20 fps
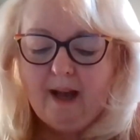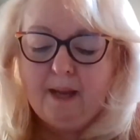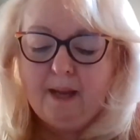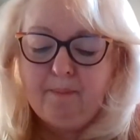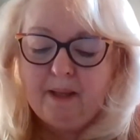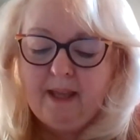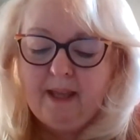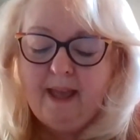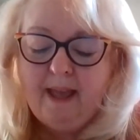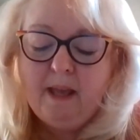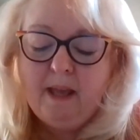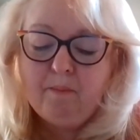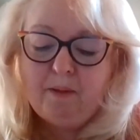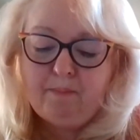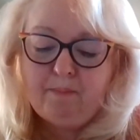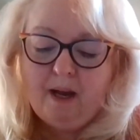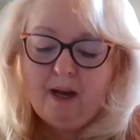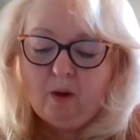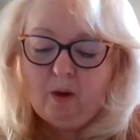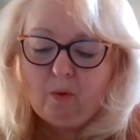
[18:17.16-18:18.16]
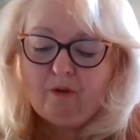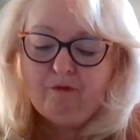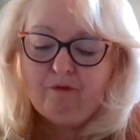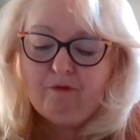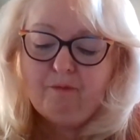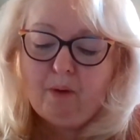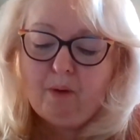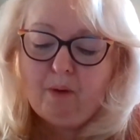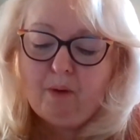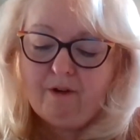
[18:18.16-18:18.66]
I became a power
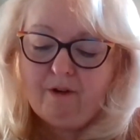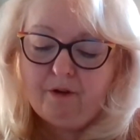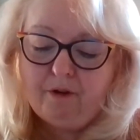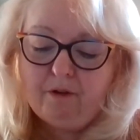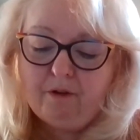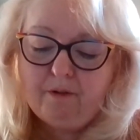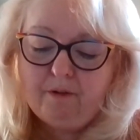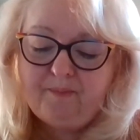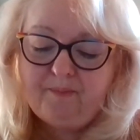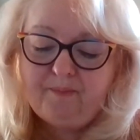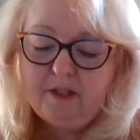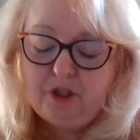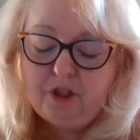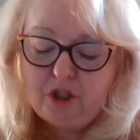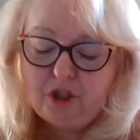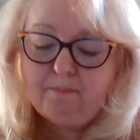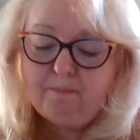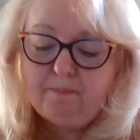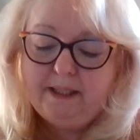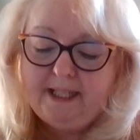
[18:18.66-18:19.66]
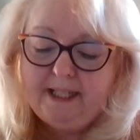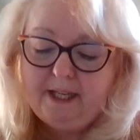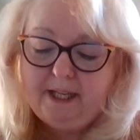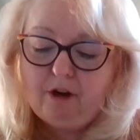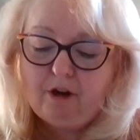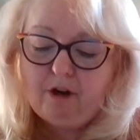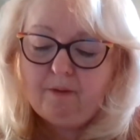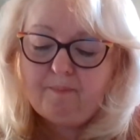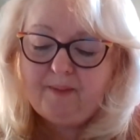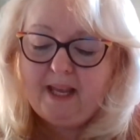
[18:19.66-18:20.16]
of partnership
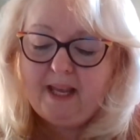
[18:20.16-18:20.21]
leader